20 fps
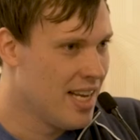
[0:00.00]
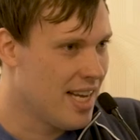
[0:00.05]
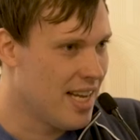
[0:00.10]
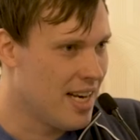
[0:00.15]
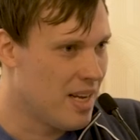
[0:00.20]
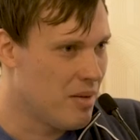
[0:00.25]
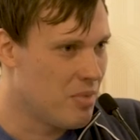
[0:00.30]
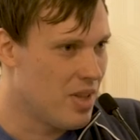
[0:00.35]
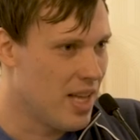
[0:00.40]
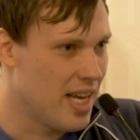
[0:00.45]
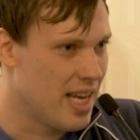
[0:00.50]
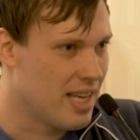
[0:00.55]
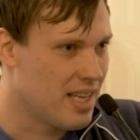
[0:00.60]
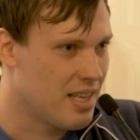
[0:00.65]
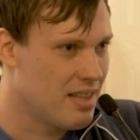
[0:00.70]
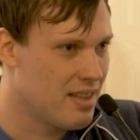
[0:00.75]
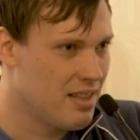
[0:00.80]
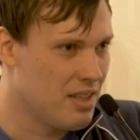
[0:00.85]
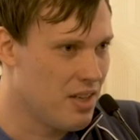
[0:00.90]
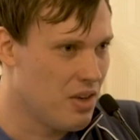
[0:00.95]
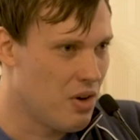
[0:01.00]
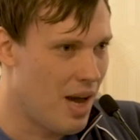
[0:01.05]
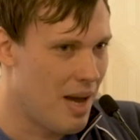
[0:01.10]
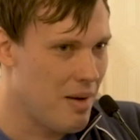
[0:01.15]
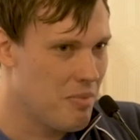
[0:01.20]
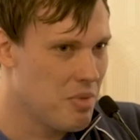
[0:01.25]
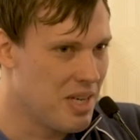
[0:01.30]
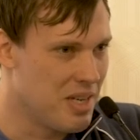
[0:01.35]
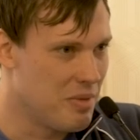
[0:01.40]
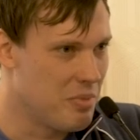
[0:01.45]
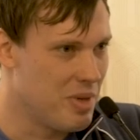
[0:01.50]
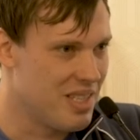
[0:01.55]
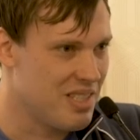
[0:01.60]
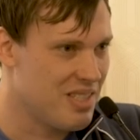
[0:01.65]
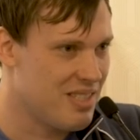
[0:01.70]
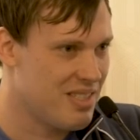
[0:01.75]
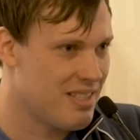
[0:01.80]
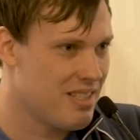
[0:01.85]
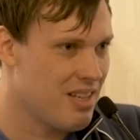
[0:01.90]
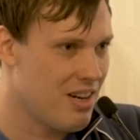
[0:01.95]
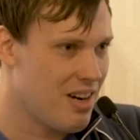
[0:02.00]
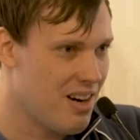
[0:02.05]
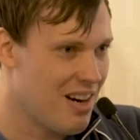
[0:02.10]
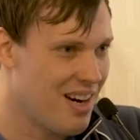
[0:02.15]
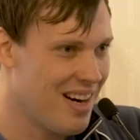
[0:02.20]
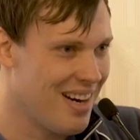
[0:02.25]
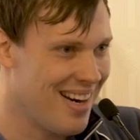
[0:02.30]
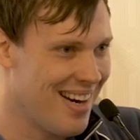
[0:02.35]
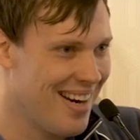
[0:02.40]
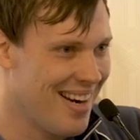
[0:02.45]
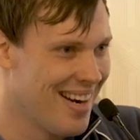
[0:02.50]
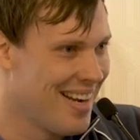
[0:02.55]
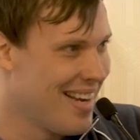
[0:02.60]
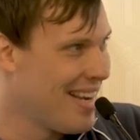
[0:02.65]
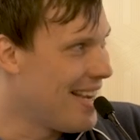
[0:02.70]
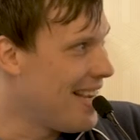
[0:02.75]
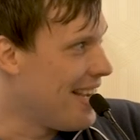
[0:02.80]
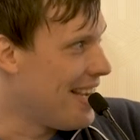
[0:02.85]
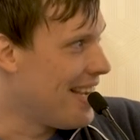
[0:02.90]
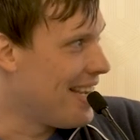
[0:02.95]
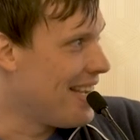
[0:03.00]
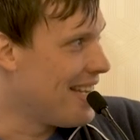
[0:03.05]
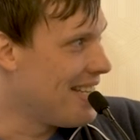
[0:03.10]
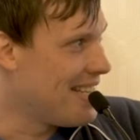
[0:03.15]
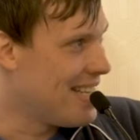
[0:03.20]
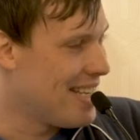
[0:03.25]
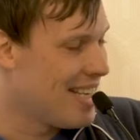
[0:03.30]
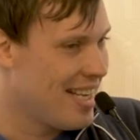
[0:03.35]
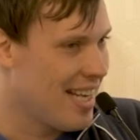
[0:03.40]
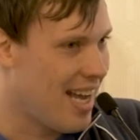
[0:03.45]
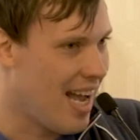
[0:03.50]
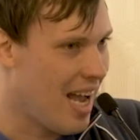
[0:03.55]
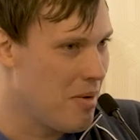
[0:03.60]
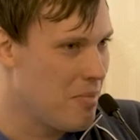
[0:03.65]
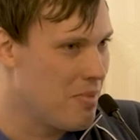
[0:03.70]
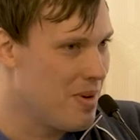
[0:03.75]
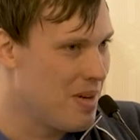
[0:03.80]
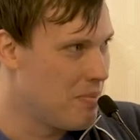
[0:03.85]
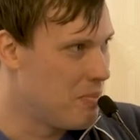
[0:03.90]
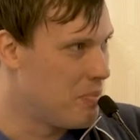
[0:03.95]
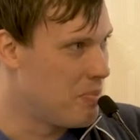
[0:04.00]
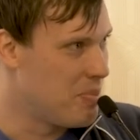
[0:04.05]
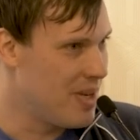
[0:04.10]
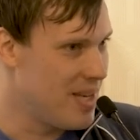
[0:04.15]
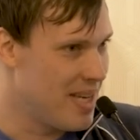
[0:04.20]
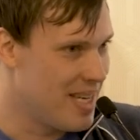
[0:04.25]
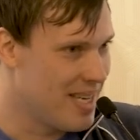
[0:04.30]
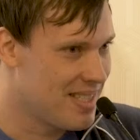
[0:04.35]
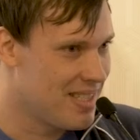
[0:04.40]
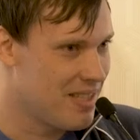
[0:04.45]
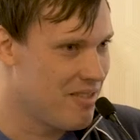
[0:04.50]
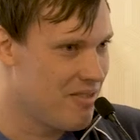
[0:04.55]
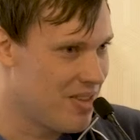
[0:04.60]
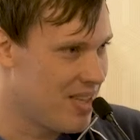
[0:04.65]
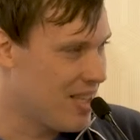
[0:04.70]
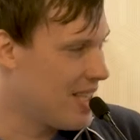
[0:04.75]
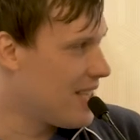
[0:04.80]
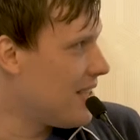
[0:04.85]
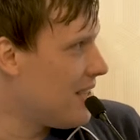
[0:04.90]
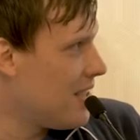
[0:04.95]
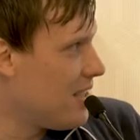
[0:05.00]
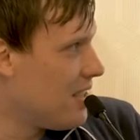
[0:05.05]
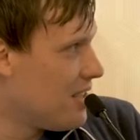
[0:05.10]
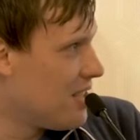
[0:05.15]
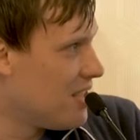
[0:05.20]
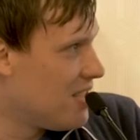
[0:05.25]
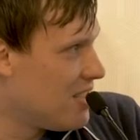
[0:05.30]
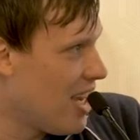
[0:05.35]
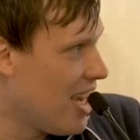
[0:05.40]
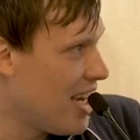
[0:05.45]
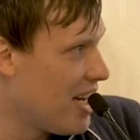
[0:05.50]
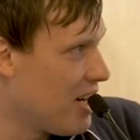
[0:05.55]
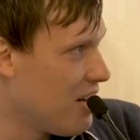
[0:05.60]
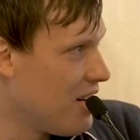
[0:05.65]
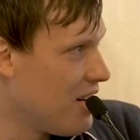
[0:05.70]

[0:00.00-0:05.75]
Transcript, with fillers: And I'm like, you know, I'm going to be a star. And I'm a big civic designer